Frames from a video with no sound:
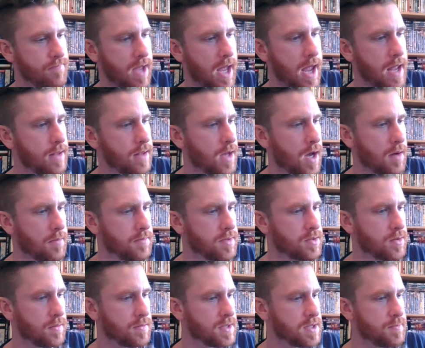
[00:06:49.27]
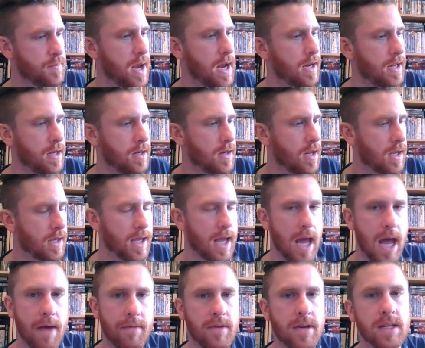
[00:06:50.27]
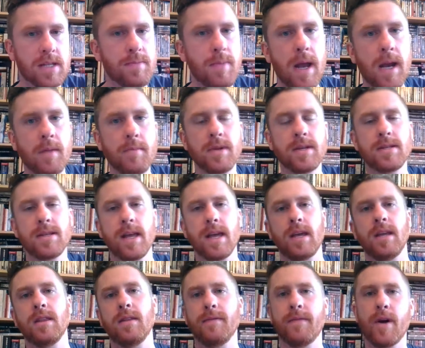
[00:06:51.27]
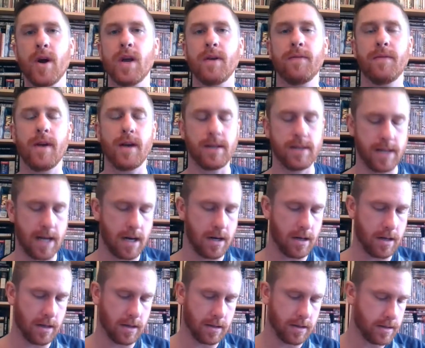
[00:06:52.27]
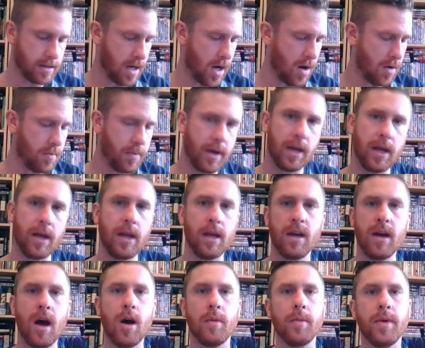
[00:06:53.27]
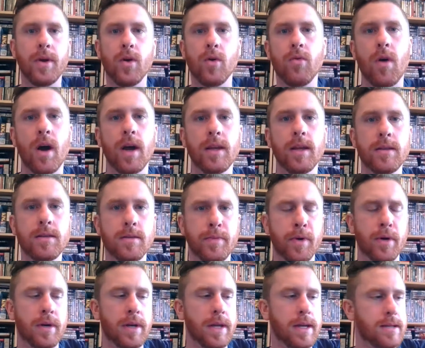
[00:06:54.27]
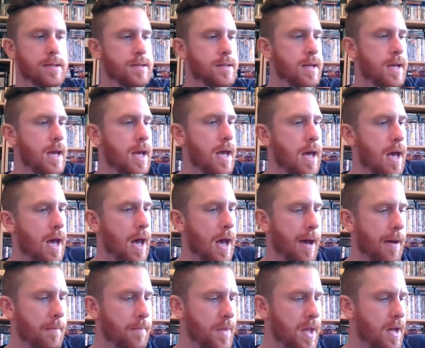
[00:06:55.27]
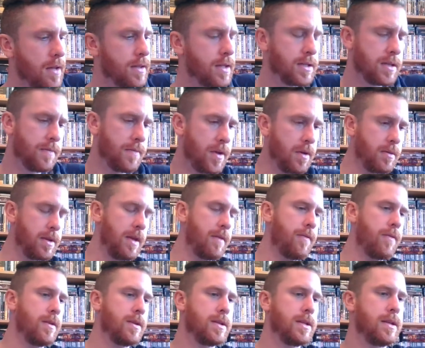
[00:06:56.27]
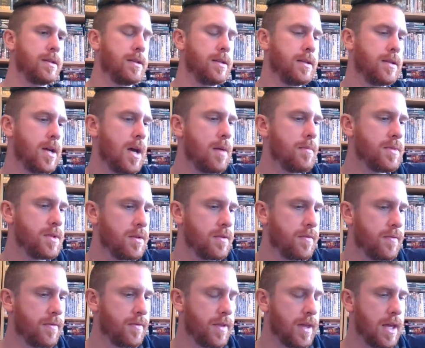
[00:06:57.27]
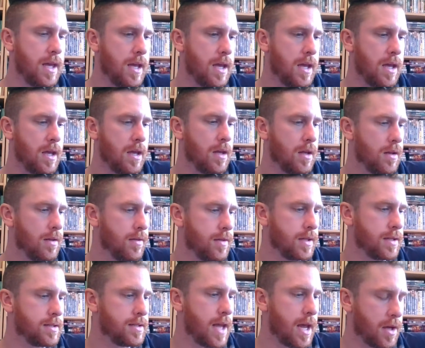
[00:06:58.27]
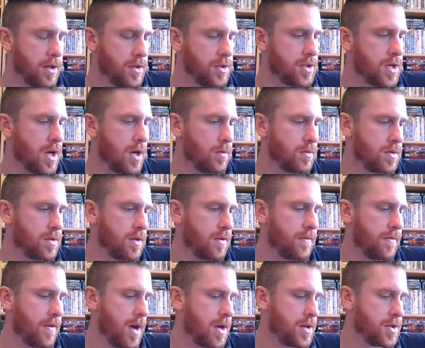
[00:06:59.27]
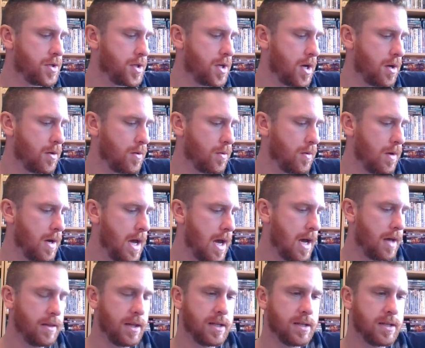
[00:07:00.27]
end up sort of having a spelling mistake in the very first sentence, I'll be all right, to be honest. There's a few differences in terms of the second journal to the first journal, and